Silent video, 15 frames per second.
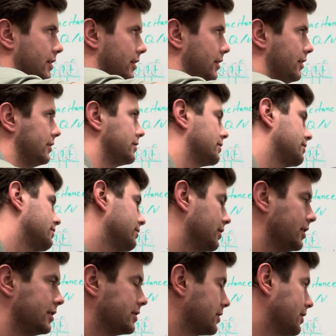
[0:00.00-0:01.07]

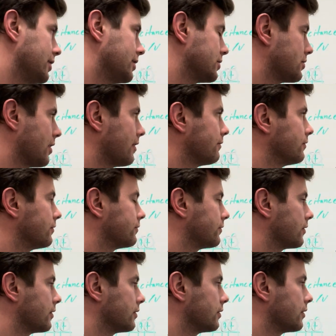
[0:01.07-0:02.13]
it's going to travel
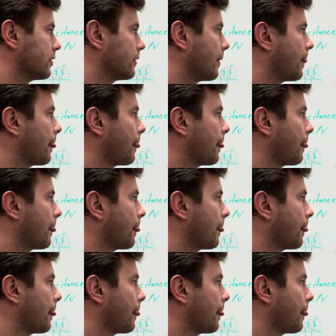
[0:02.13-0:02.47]
farther.